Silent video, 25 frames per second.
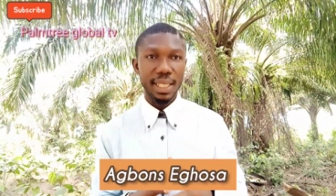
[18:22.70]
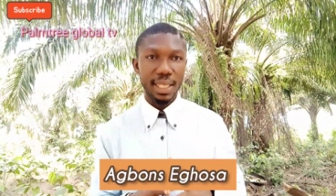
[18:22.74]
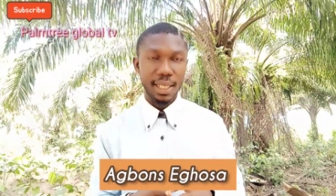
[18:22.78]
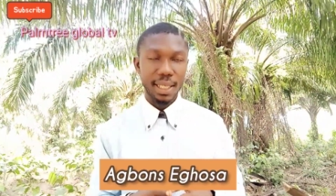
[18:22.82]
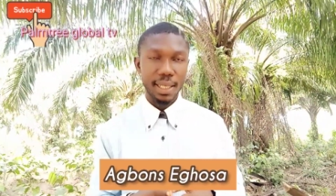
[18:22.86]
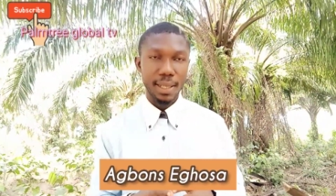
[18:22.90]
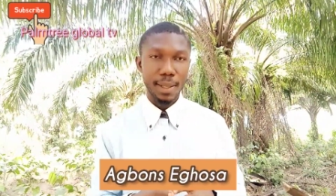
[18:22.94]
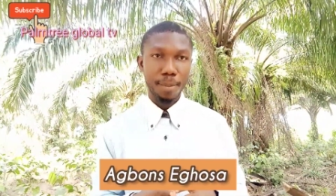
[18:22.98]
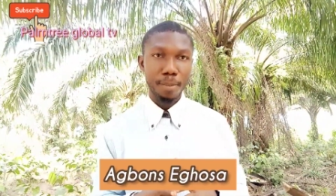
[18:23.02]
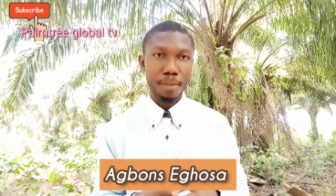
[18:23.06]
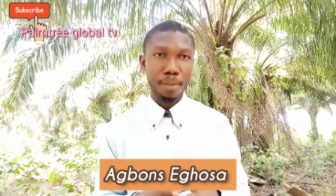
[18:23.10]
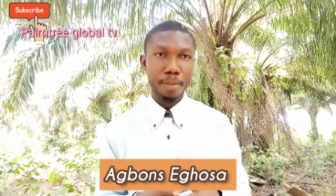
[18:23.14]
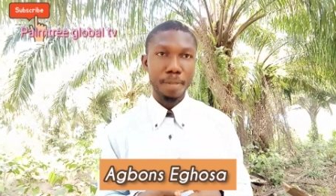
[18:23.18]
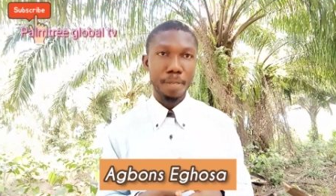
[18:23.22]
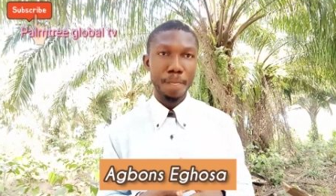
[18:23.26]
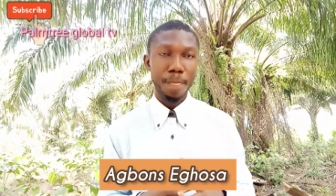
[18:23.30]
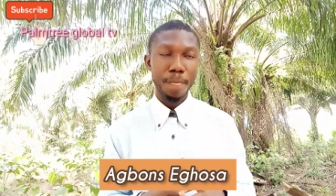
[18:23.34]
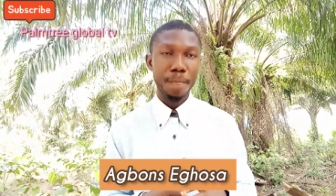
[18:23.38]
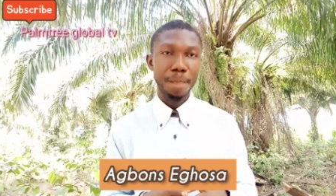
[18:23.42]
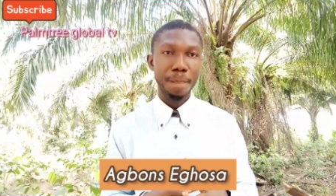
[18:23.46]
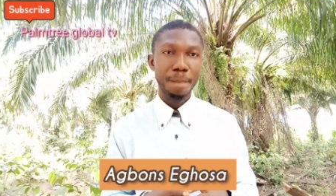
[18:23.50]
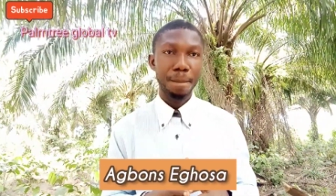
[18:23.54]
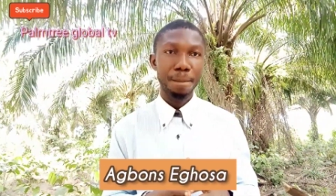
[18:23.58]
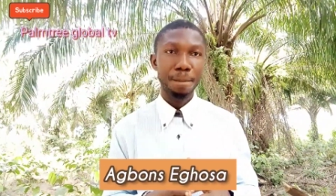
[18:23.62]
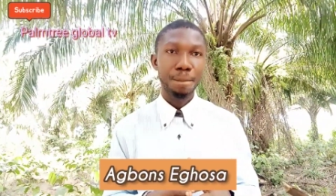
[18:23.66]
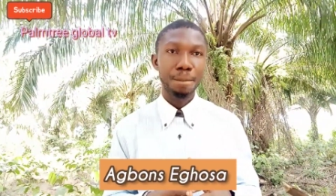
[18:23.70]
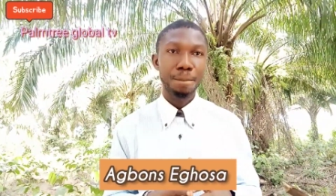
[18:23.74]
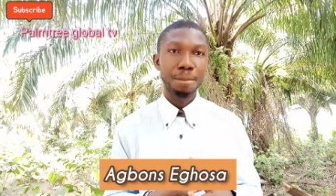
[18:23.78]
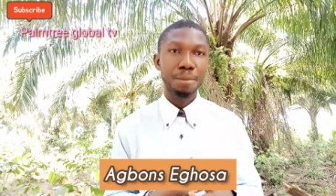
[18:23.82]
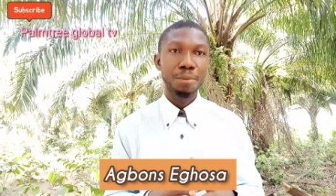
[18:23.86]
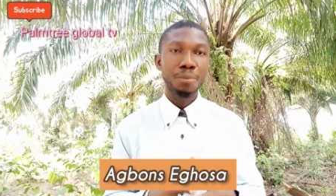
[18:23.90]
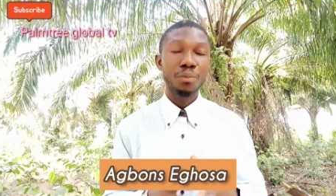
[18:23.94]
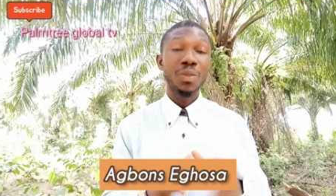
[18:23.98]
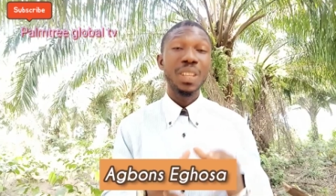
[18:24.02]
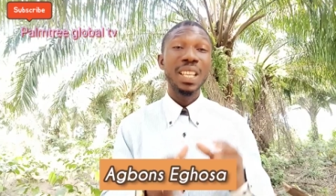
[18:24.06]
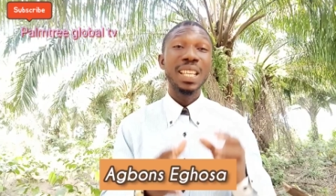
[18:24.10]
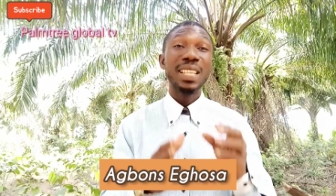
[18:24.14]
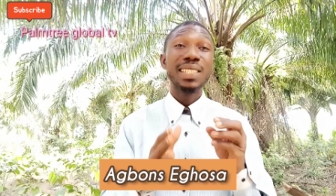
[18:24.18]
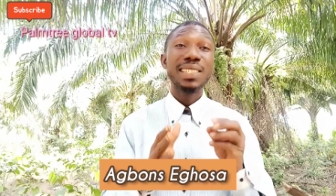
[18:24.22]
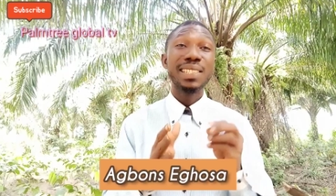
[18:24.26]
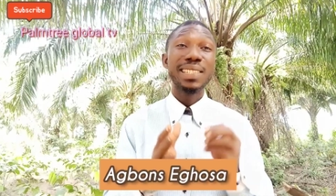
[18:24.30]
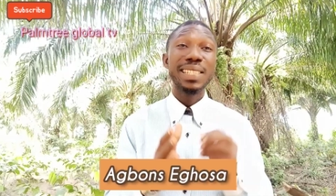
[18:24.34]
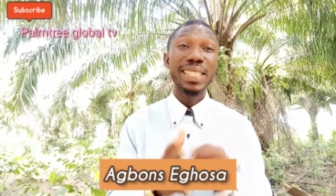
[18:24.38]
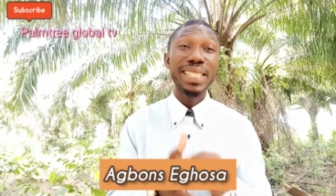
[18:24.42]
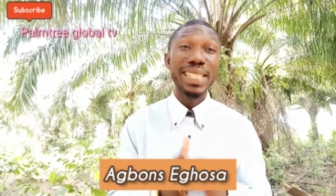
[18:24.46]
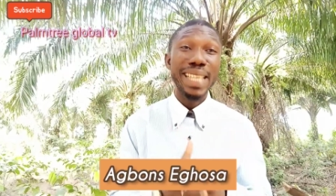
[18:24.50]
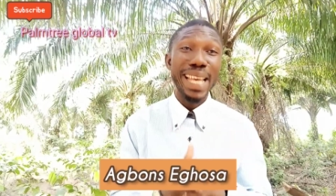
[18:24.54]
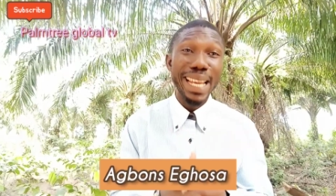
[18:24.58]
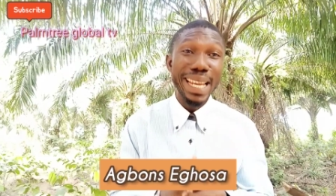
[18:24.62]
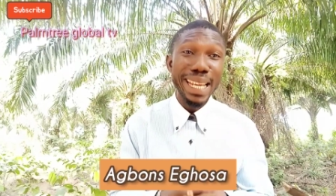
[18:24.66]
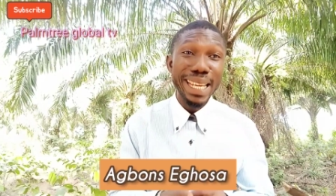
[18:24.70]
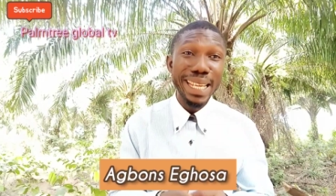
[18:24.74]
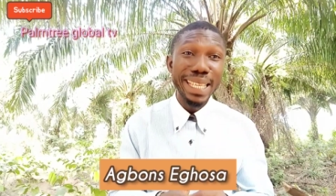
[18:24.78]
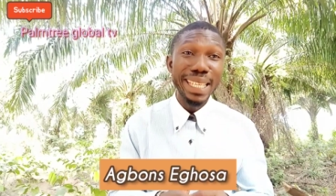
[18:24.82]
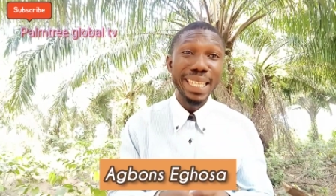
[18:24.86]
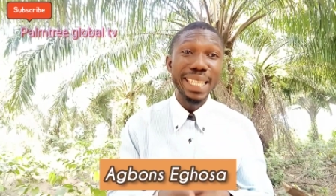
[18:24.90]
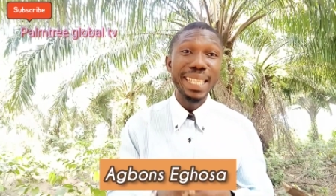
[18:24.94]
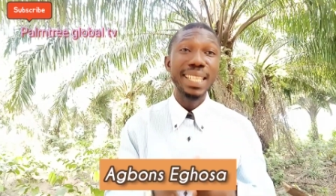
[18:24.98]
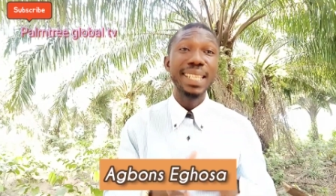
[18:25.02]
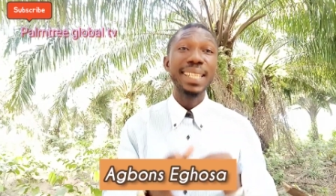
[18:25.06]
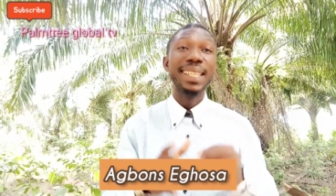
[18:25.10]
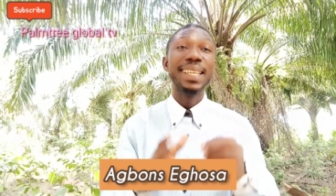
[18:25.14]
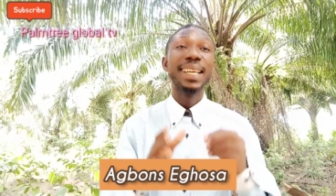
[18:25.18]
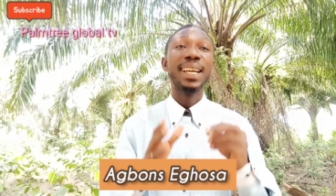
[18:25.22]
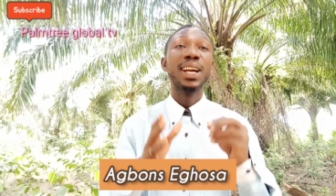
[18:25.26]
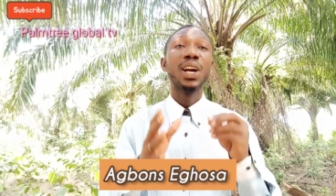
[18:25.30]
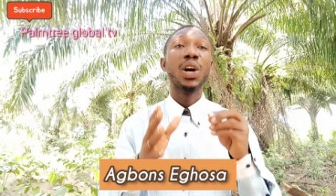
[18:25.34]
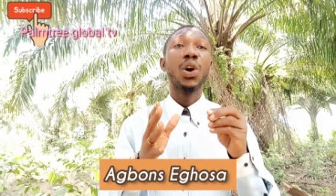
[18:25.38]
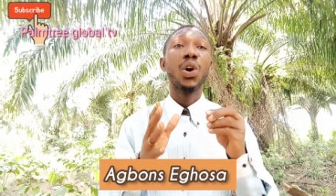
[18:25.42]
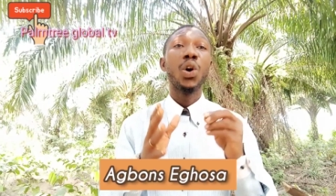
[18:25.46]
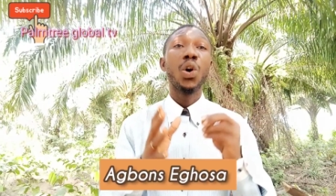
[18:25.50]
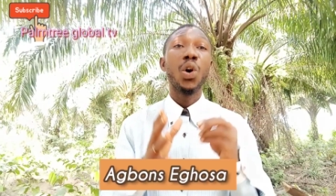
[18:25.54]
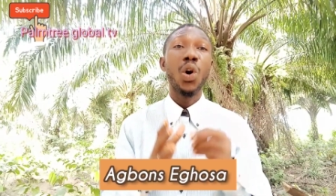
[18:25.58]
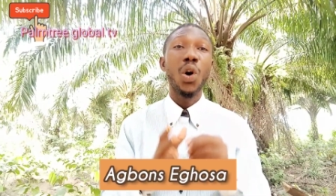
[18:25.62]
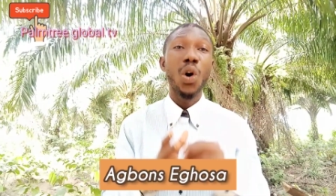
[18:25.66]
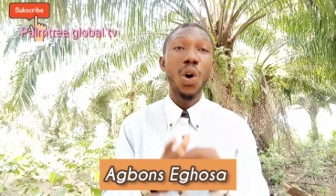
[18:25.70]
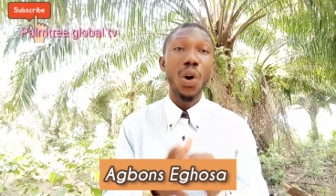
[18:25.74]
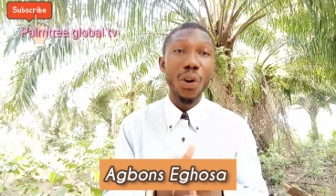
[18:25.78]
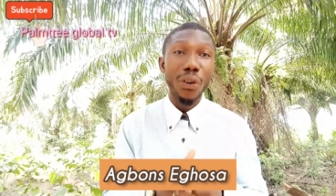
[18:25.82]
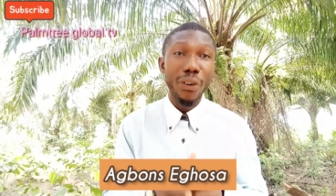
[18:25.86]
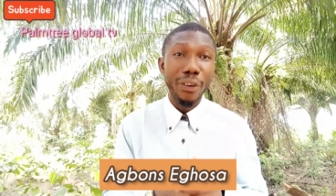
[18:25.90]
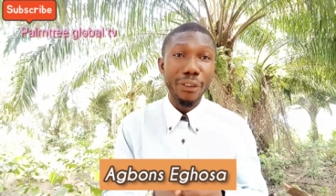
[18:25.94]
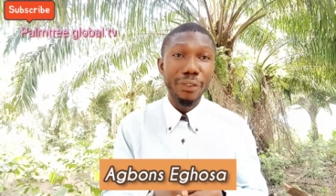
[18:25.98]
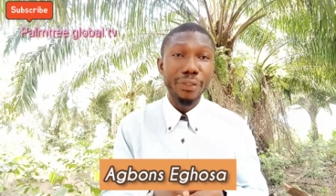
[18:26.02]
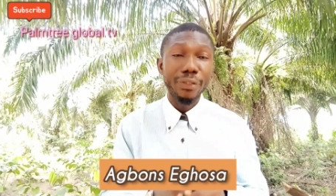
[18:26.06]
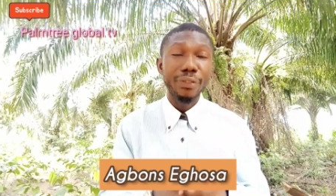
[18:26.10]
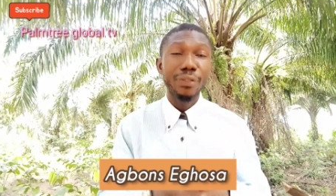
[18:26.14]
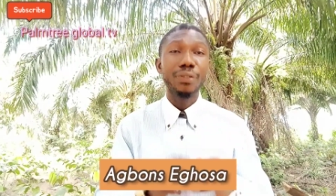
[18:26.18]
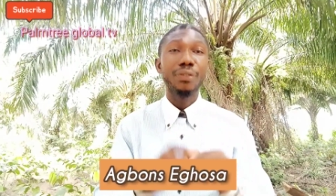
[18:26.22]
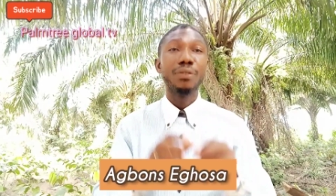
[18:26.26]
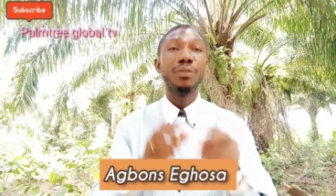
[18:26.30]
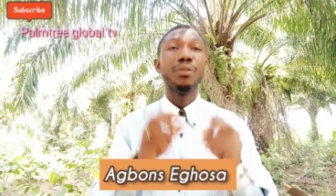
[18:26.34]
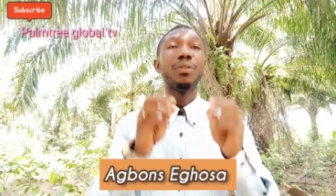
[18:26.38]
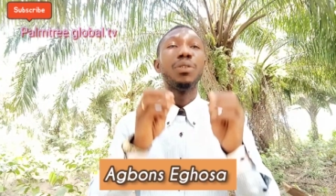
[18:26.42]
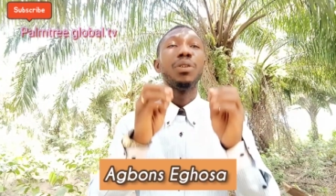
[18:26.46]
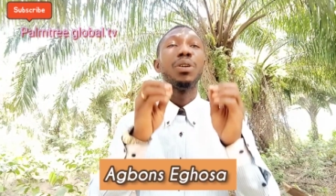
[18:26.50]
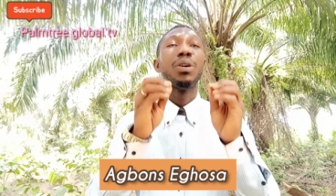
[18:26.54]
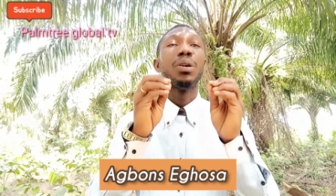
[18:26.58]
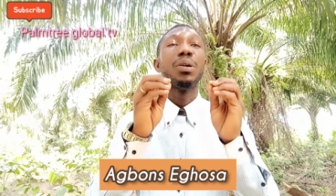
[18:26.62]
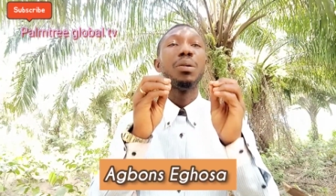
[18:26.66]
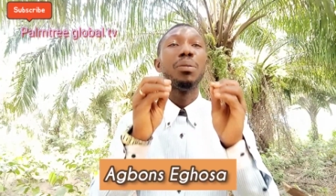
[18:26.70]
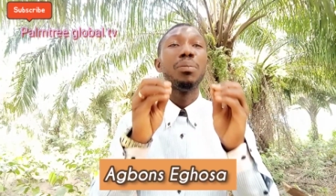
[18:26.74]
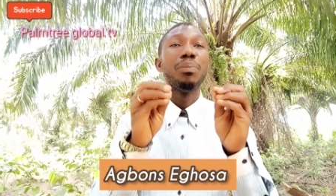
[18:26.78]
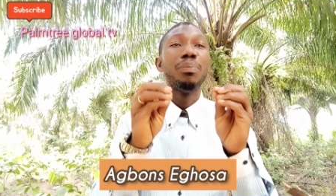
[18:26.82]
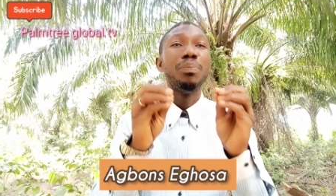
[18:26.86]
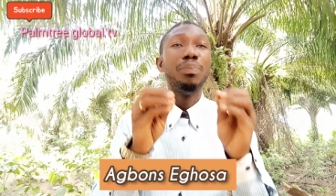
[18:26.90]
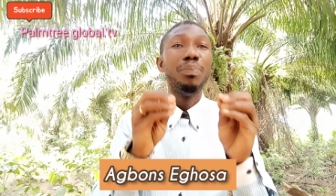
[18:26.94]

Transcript: I don't know if you, you know, you are you are um, so foreign.